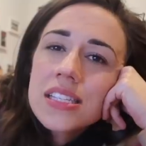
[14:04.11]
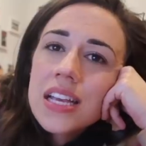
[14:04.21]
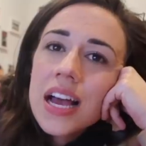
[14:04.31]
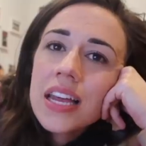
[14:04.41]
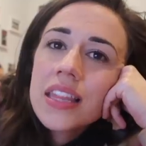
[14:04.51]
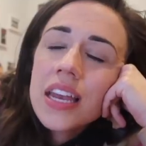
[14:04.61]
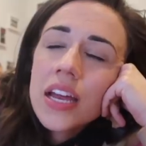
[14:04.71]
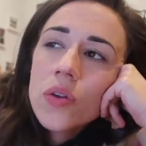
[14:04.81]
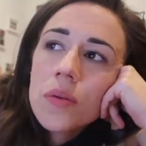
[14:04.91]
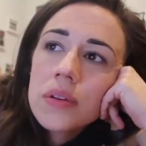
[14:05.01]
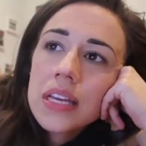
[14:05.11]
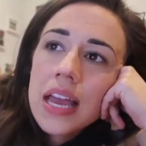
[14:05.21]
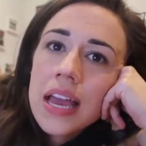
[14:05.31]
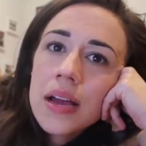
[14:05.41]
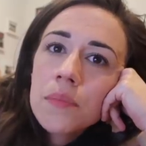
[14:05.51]
inside than I
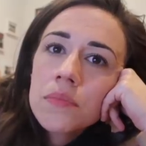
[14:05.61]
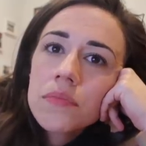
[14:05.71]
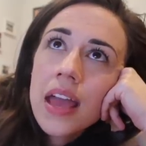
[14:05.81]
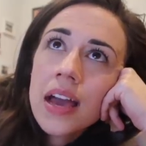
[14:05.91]
normally am,